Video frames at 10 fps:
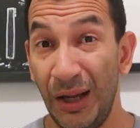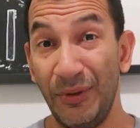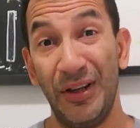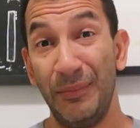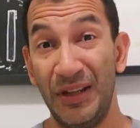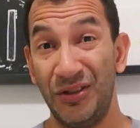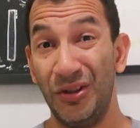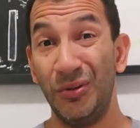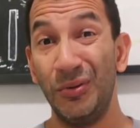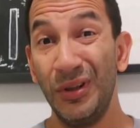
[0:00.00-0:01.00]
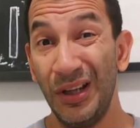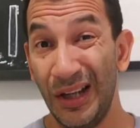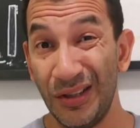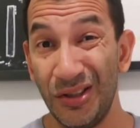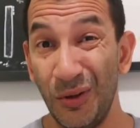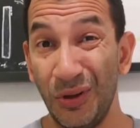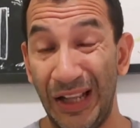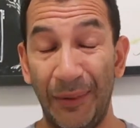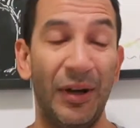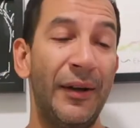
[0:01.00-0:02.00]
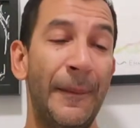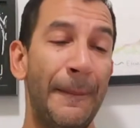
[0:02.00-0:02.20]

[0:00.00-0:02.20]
I'm gonna miss you, and so will Emma.